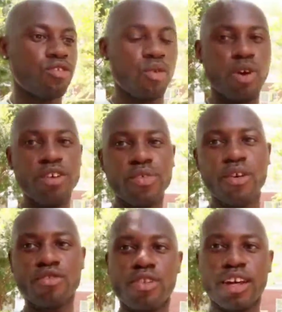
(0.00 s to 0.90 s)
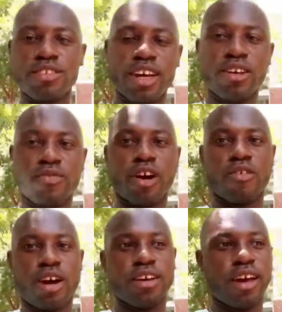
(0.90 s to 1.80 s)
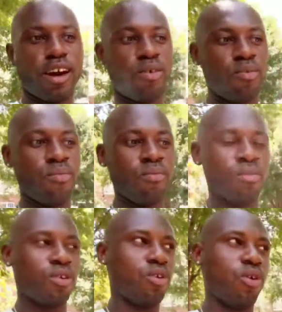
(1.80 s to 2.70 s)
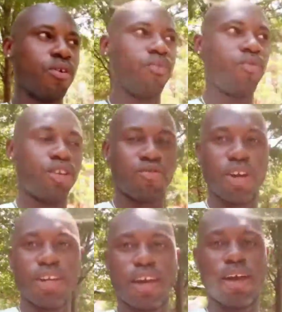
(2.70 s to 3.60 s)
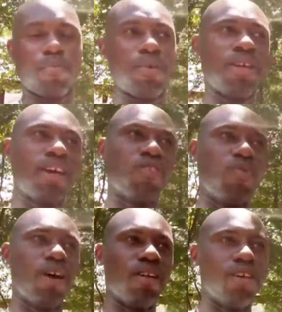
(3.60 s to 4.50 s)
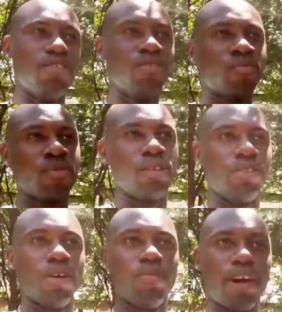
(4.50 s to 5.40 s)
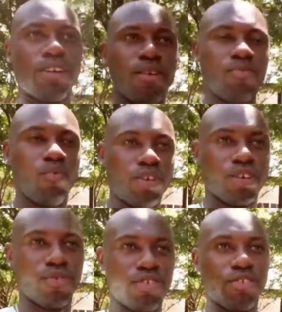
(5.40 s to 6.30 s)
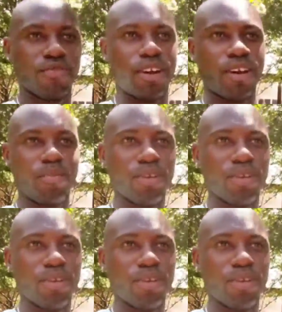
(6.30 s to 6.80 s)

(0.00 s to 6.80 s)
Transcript: So what are your thoughts on like the NFL right now, going with the training camp, as well as them like with their season right now?